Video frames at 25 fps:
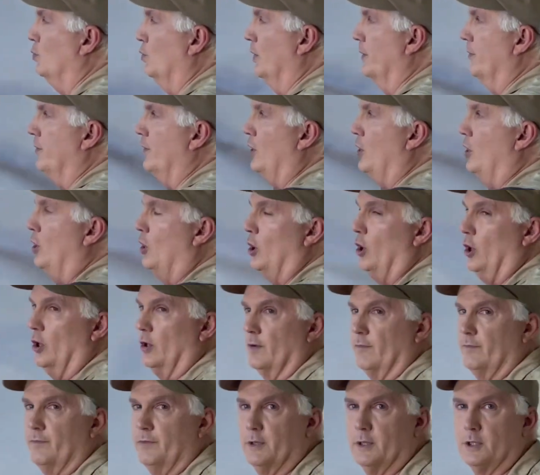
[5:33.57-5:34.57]
with all
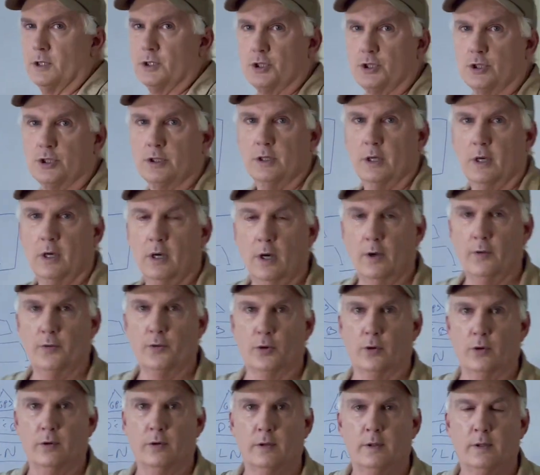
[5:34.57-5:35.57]
of this
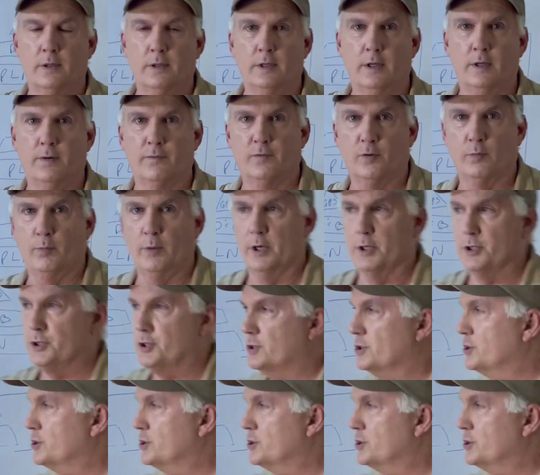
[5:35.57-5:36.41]
other information.